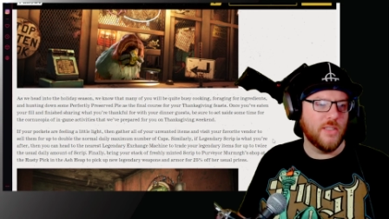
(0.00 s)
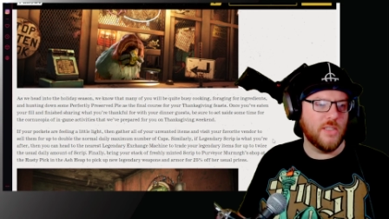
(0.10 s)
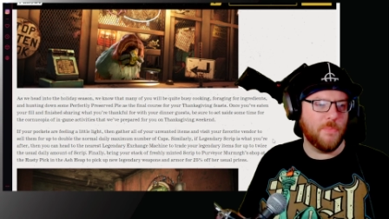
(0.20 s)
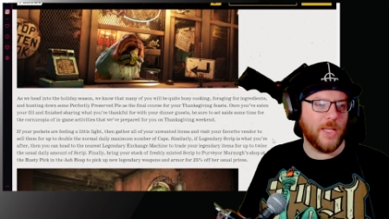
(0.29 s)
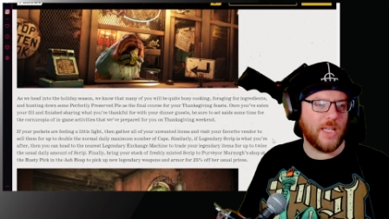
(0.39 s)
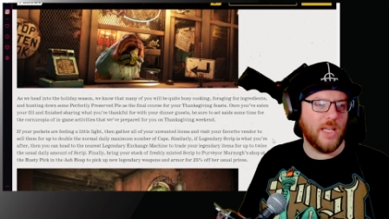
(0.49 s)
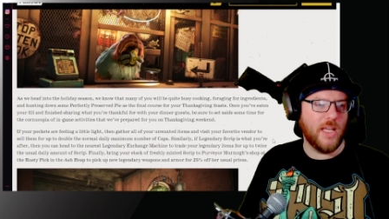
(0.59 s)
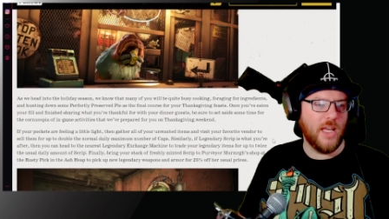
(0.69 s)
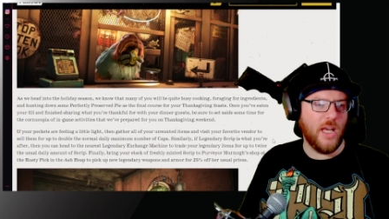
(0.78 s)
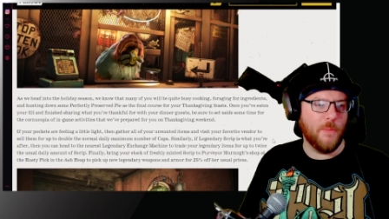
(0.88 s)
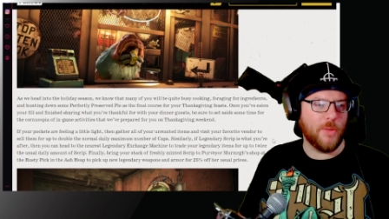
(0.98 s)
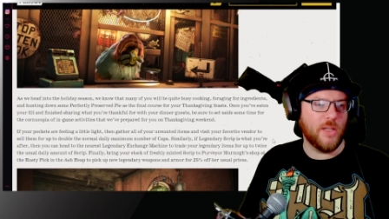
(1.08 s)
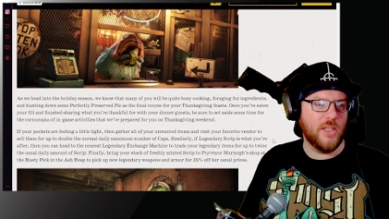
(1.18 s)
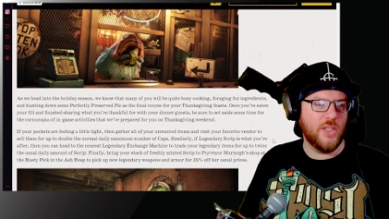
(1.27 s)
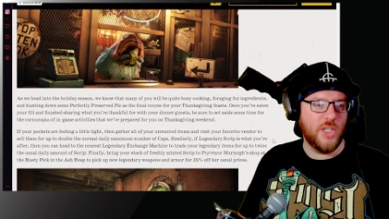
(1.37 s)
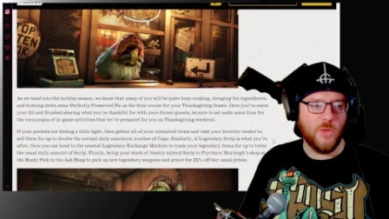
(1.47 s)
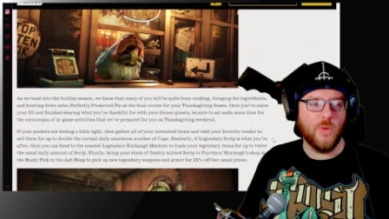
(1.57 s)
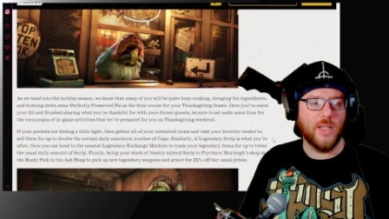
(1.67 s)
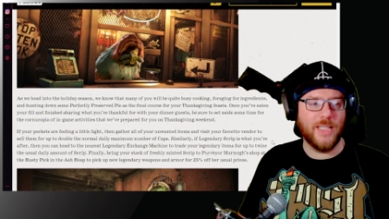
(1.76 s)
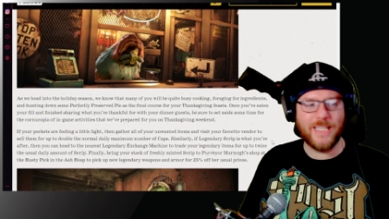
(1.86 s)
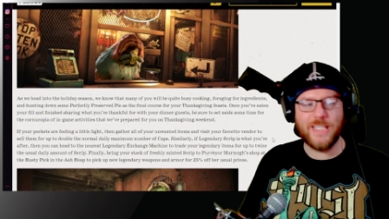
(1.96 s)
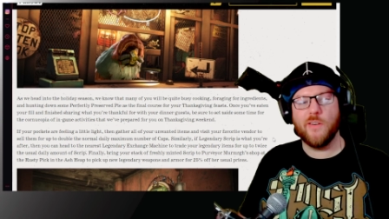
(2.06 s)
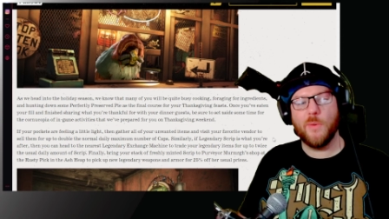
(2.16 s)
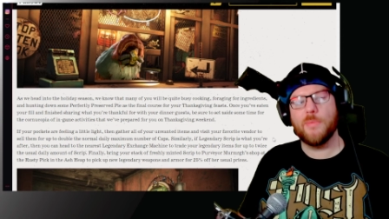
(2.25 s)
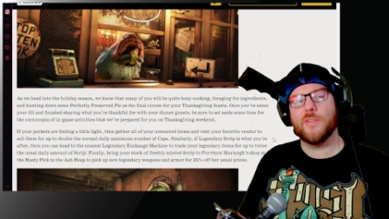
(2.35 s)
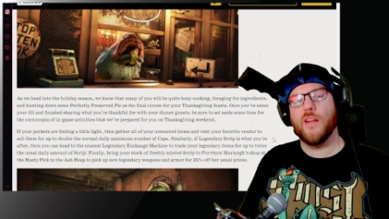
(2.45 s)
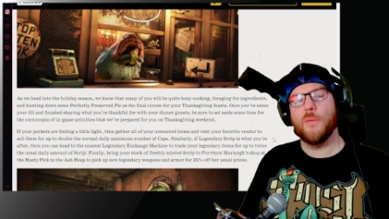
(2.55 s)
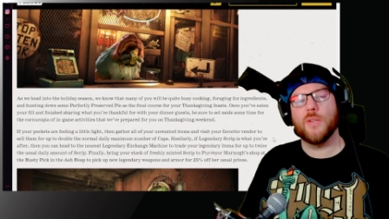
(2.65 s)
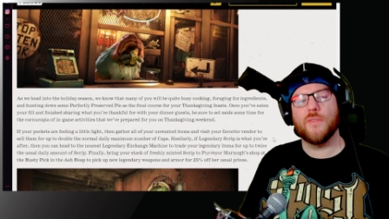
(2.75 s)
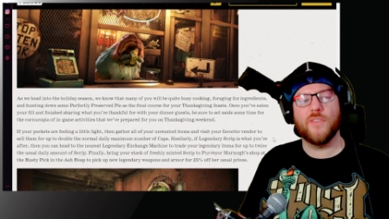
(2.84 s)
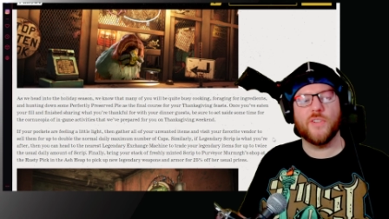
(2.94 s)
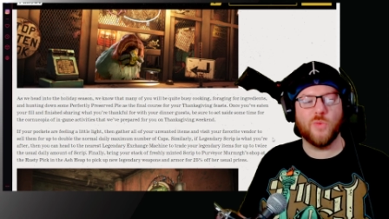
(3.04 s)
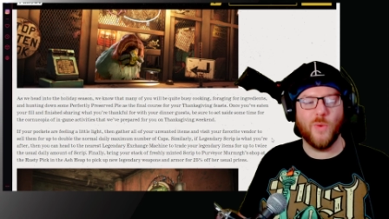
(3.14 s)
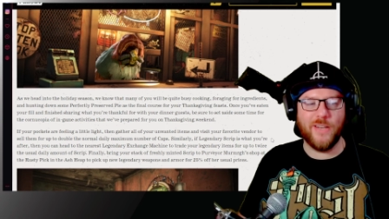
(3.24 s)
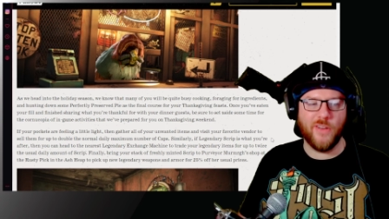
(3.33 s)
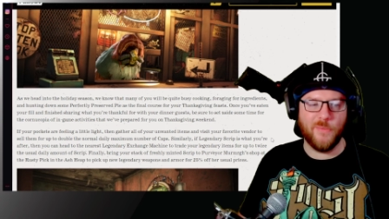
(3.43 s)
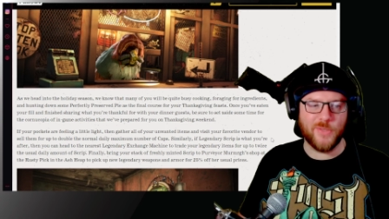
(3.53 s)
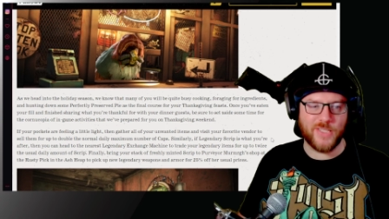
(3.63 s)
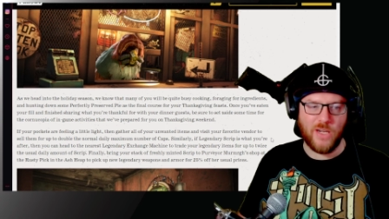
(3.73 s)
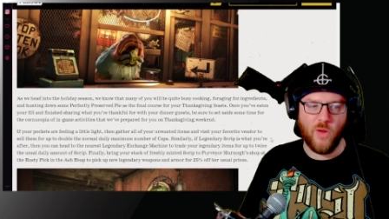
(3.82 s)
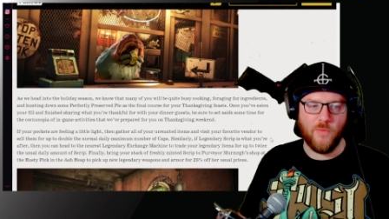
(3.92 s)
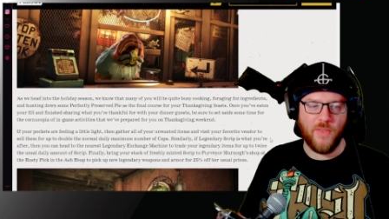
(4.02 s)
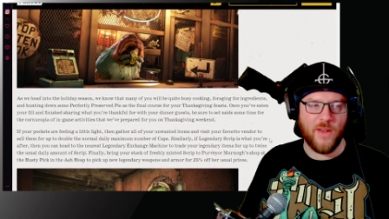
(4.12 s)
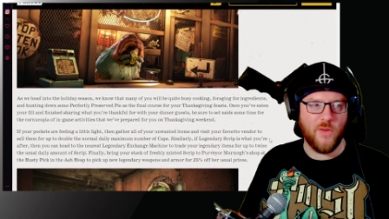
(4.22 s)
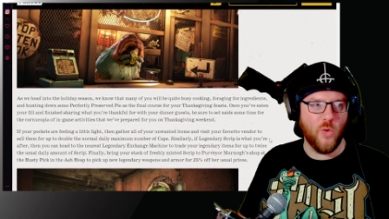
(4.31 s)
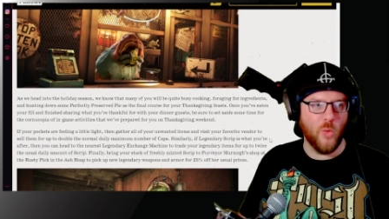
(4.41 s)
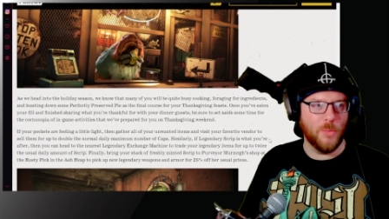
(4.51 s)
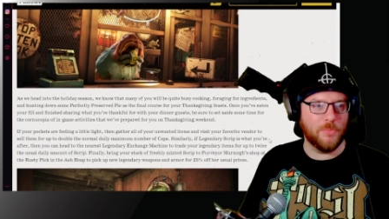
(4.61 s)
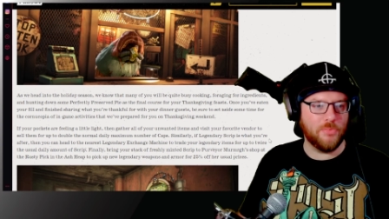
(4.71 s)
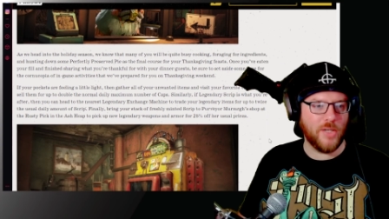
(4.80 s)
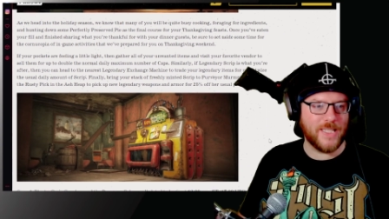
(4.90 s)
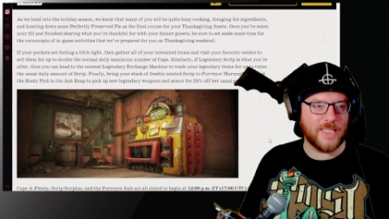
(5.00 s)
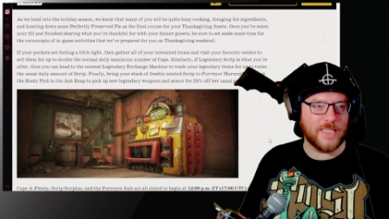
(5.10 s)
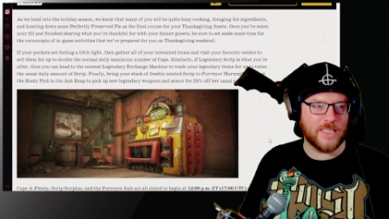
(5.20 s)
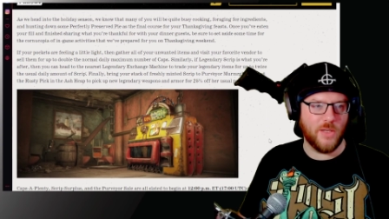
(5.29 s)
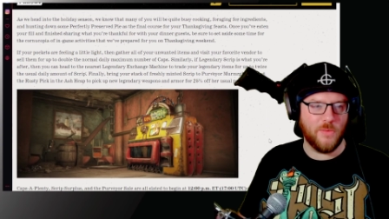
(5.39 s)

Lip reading: to pick up new legendary weapons and armor for 25% off their normal prices. So